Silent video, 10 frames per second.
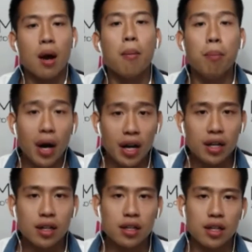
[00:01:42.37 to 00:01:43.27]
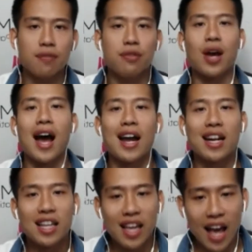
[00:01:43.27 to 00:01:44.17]
But if you
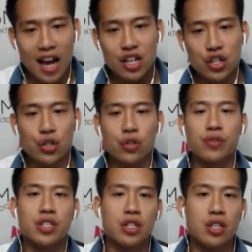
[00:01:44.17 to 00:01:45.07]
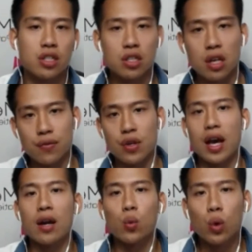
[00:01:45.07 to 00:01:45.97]
add cash services, if you
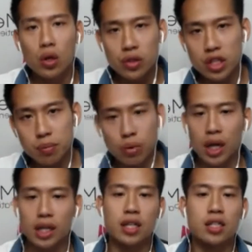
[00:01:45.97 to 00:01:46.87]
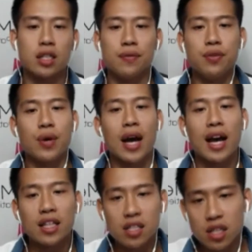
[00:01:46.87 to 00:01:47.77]
add wellness products, if you
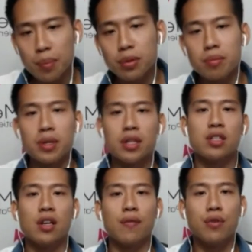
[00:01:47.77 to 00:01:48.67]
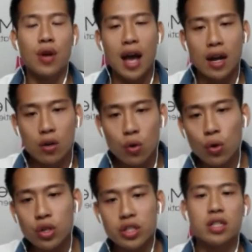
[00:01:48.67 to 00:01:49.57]
add supplements, if you add
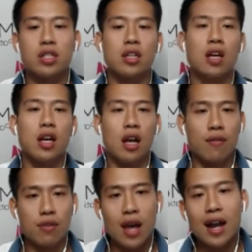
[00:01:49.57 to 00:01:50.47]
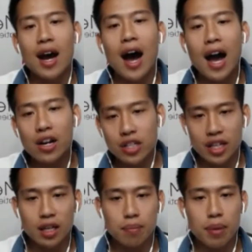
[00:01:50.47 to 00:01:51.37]
courses, if you add a higher
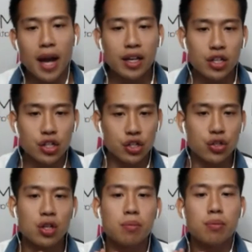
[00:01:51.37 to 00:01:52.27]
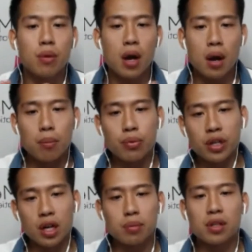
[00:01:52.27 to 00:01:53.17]
ticket package, you can
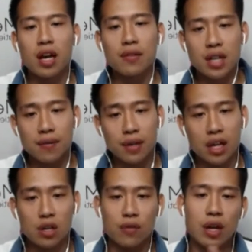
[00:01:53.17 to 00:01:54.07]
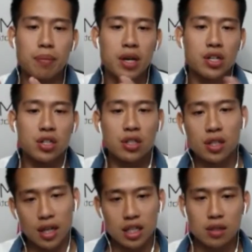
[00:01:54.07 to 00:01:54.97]
bring up the lifetime value of that patient
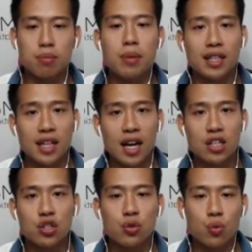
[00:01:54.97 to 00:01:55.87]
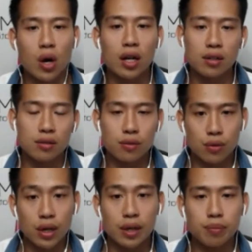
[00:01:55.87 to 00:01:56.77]
as high as you want,
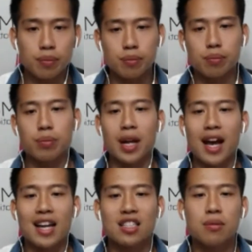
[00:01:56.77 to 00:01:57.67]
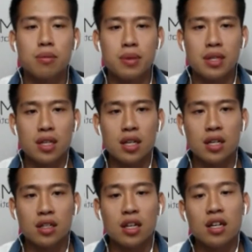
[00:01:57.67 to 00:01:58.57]
right? But it has to be
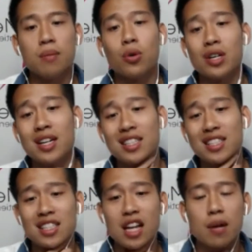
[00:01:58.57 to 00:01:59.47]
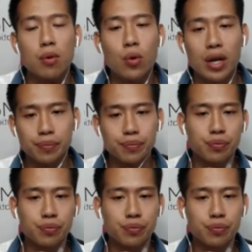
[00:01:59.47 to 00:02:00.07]
done in a sustainable way.